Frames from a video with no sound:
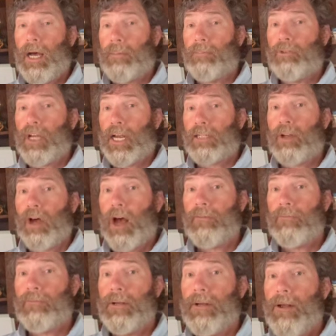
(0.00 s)
checked off.
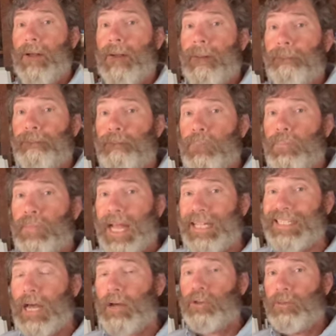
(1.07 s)
That's
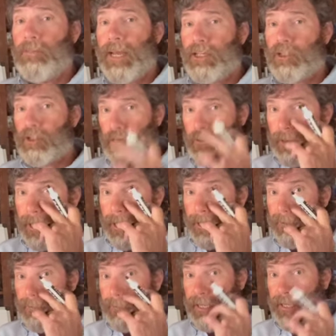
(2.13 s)
how you make sure that
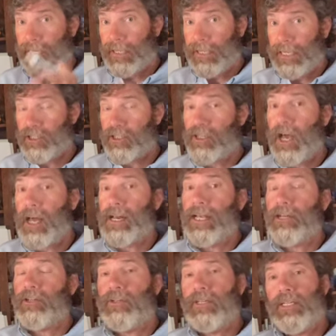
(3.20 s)
it gets done.
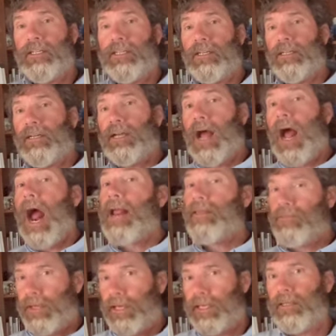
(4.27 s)
And you need to, I
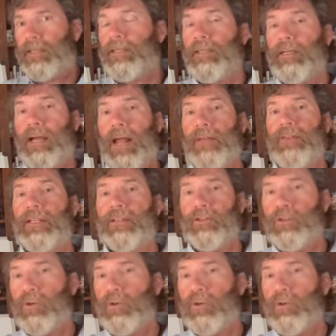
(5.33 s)
think there's a